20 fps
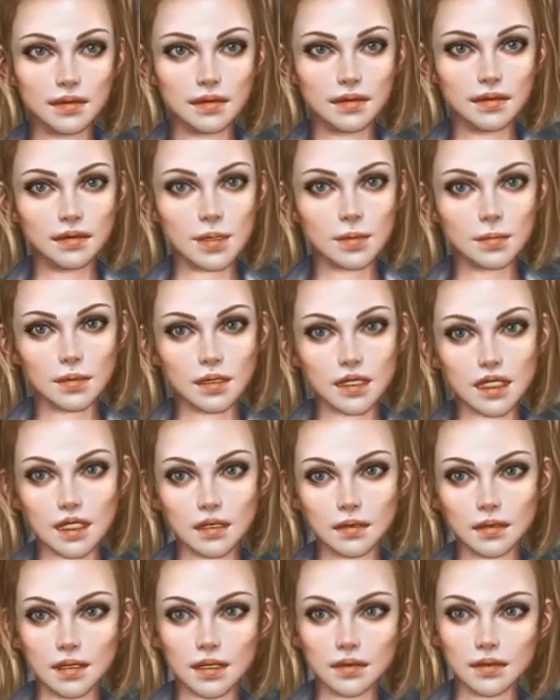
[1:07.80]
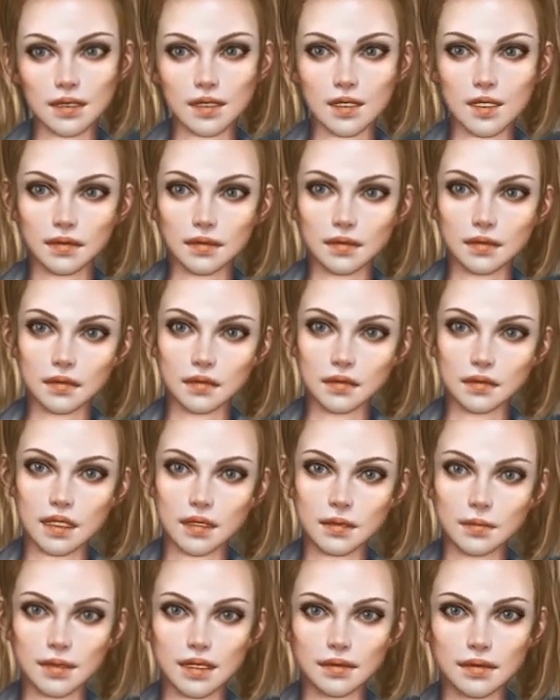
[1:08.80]
Do you like an offer?
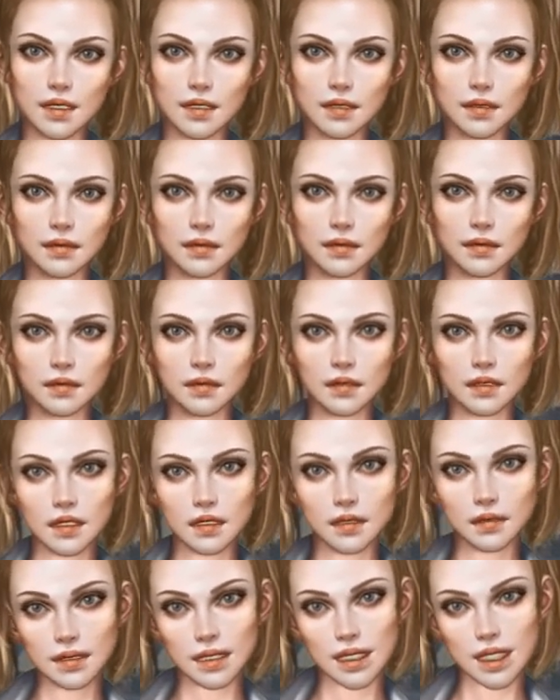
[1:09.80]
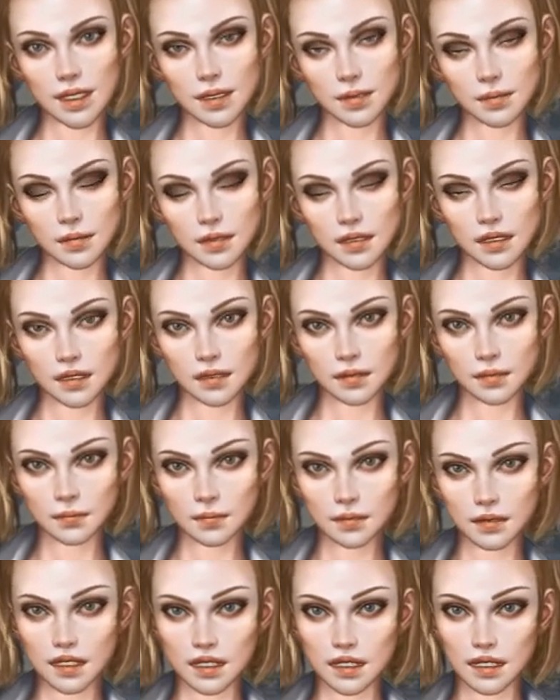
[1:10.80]
Please follow the link in description or on
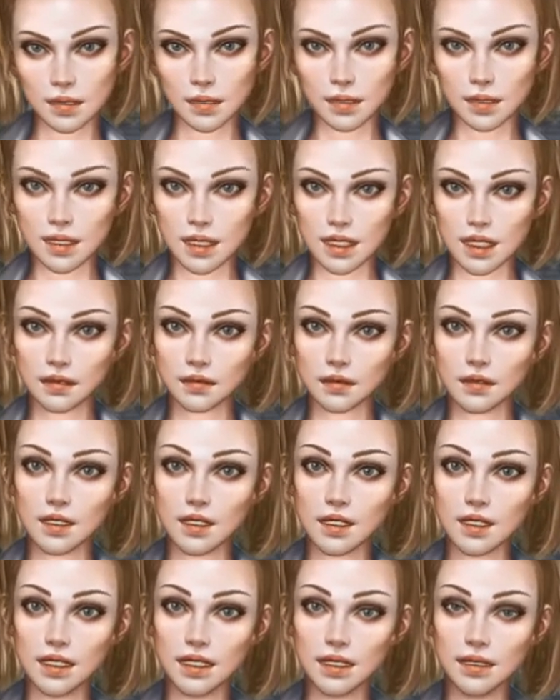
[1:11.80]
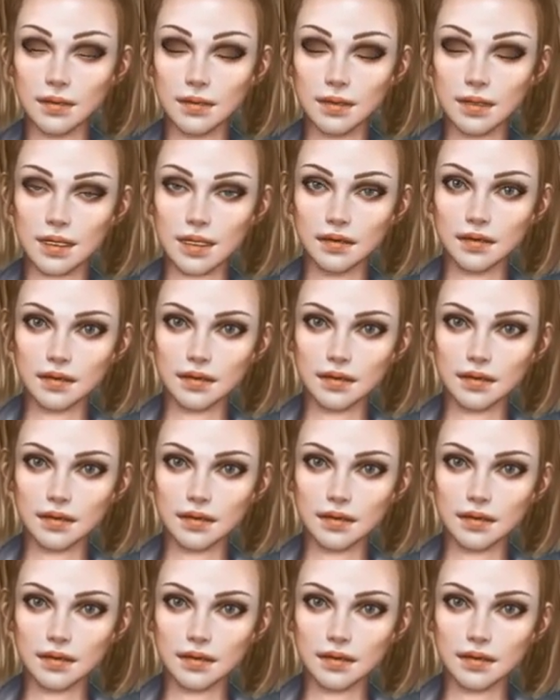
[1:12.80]
the video to view the details.